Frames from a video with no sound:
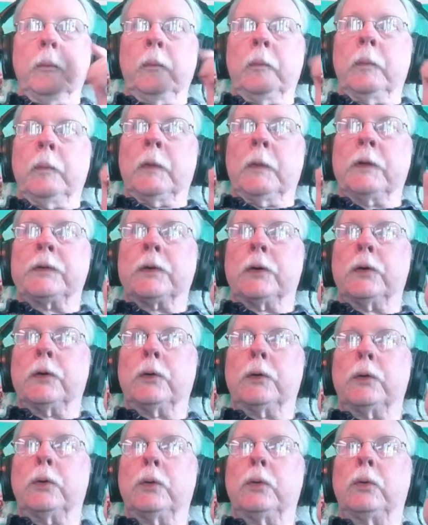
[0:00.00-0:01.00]

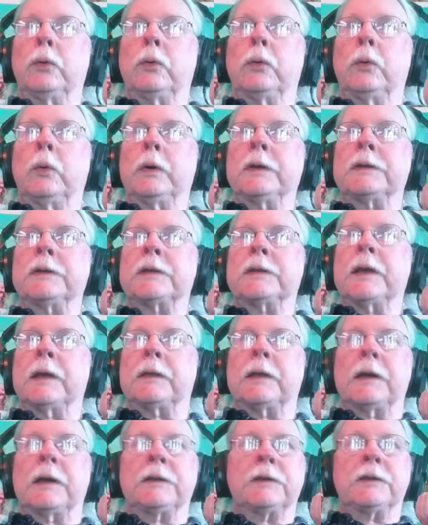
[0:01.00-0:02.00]
So what is that?
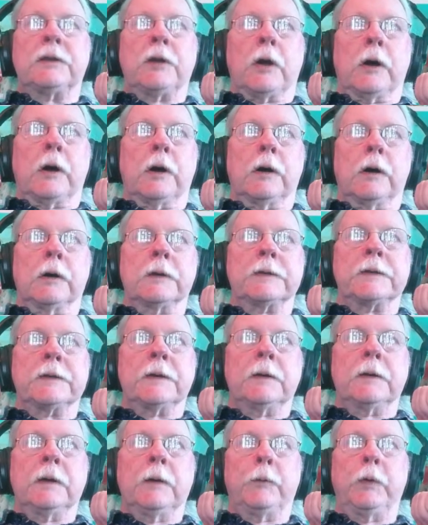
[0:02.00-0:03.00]
That's dogs.
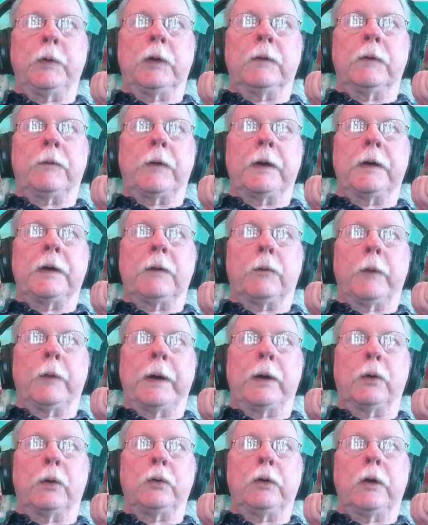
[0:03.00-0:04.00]
If we can find a
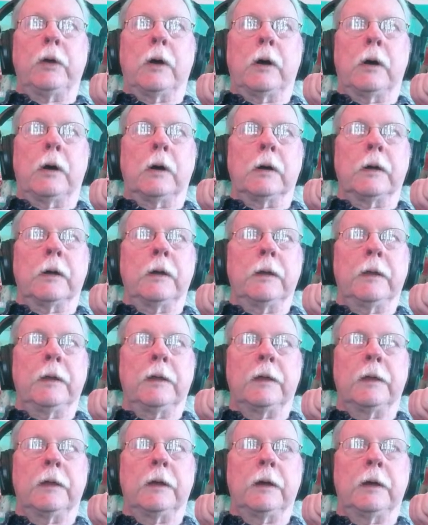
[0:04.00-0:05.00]
round dog
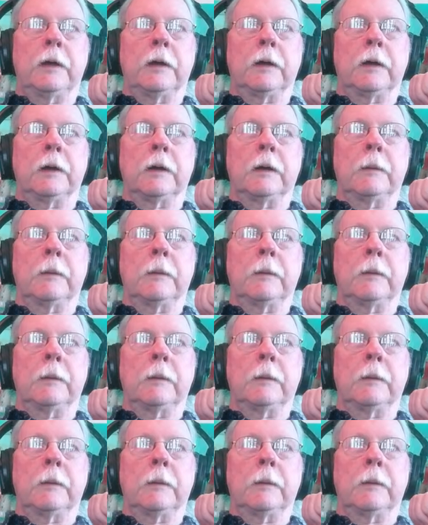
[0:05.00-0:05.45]
thing